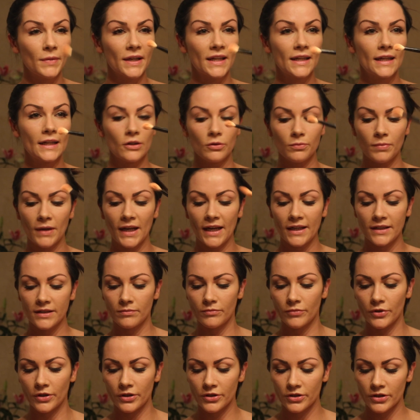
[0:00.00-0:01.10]
my Kiko blending
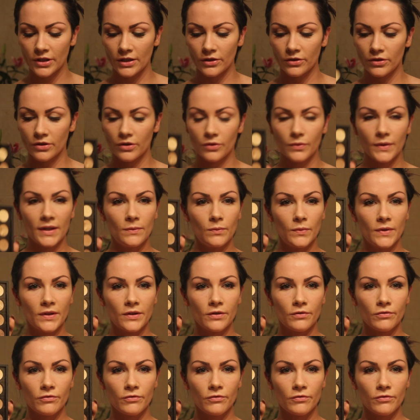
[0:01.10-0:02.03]
brush, I'm going to go in with the